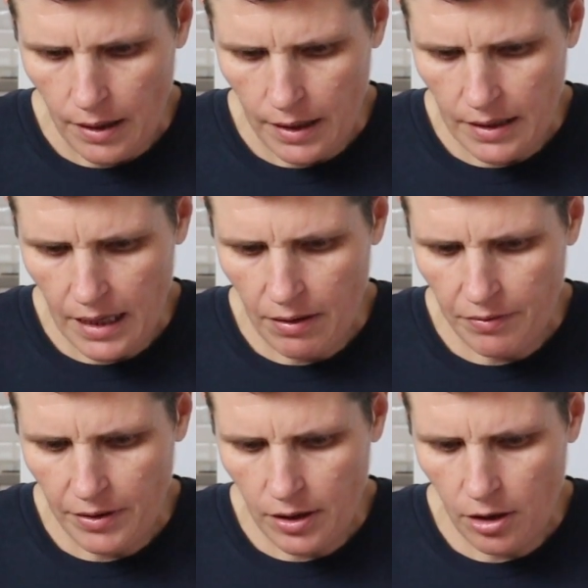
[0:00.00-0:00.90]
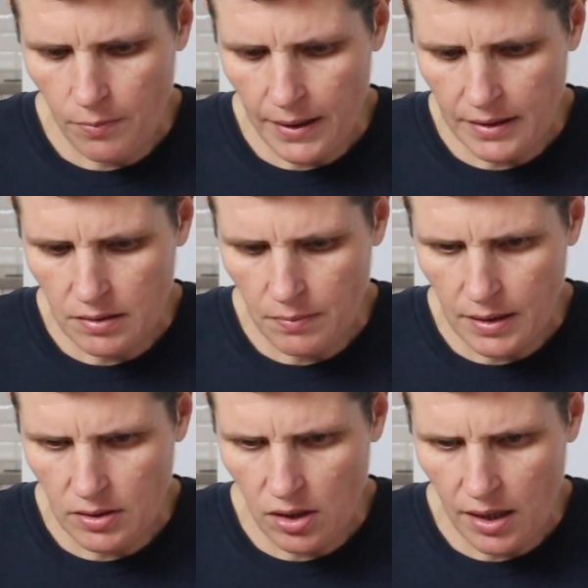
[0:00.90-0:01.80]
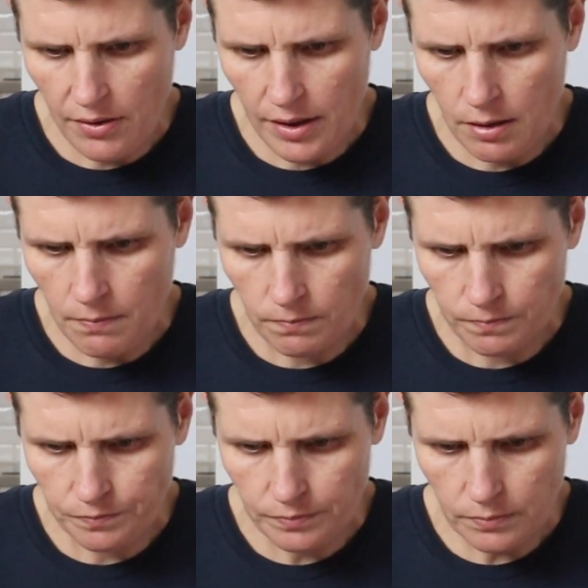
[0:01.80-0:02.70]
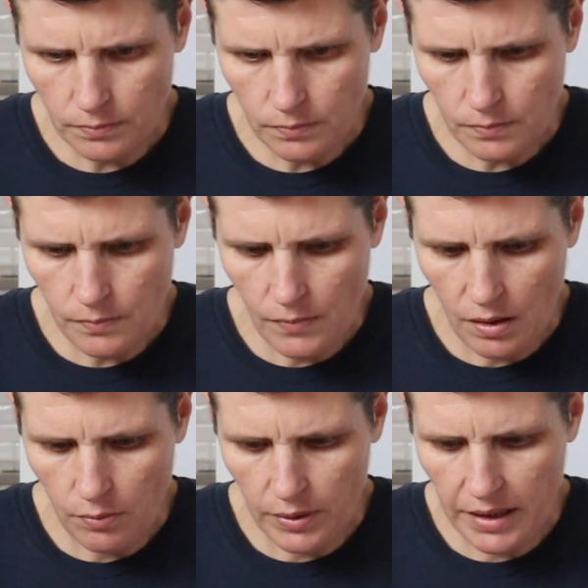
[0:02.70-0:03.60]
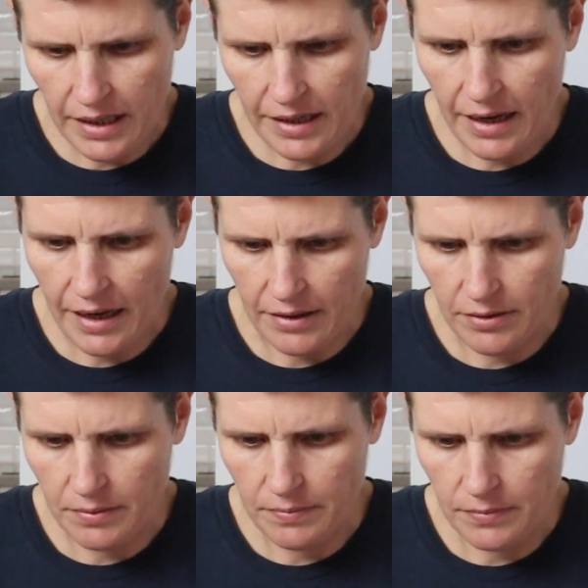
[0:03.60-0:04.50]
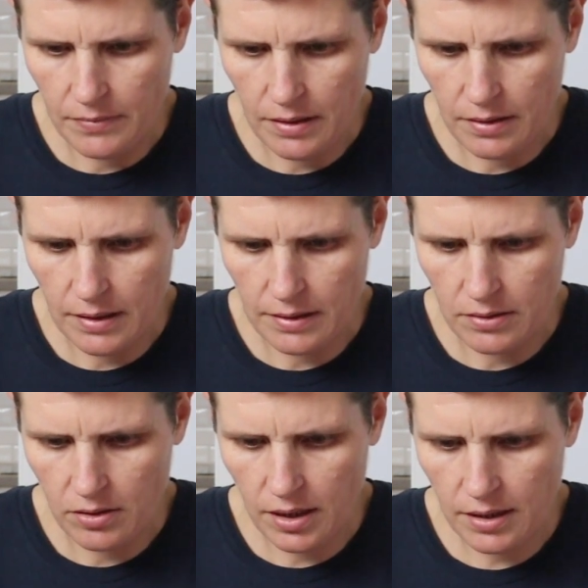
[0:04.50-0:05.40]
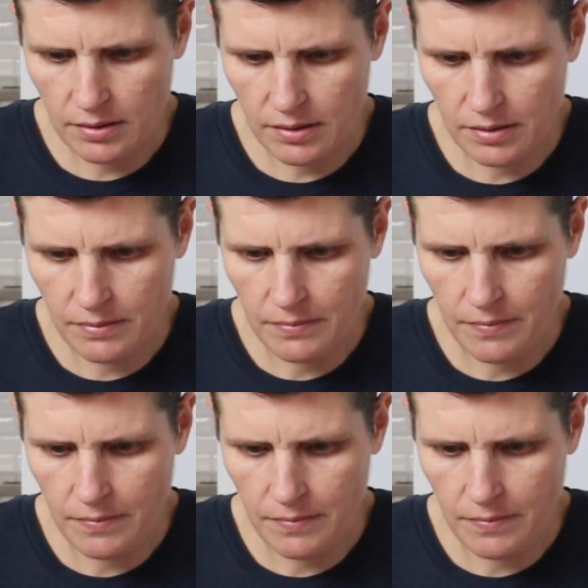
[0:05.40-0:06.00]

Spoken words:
And now if I go back to my diary, we get an ad. That's nice.